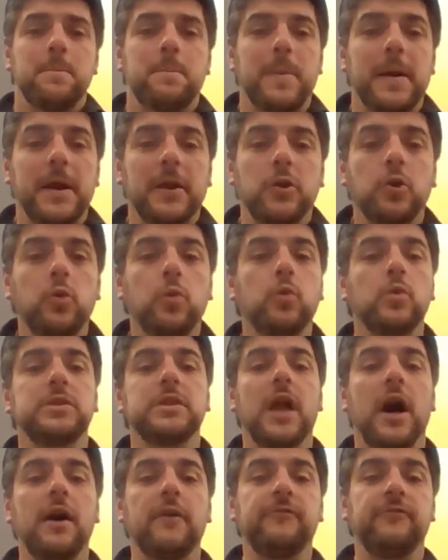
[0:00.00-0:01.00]
but who
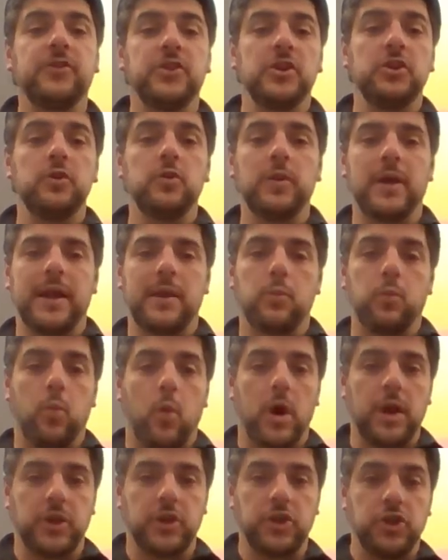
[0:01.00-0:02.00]
love you and
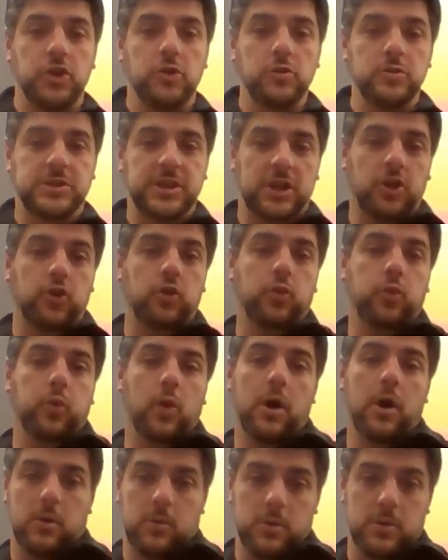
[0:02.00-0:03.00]
want you to
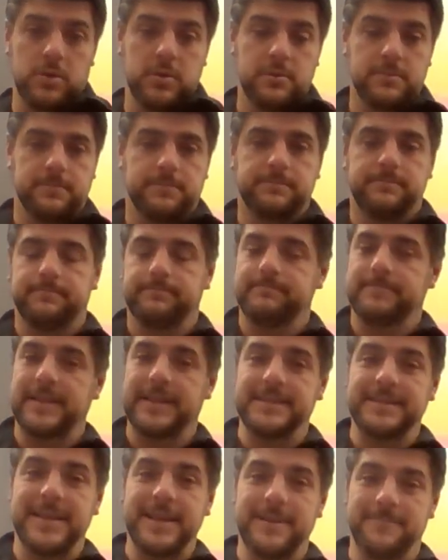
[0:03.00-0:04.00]
grow.
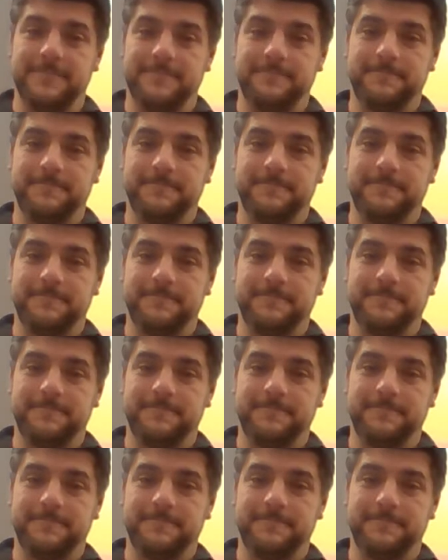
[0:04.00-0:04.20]
That's it.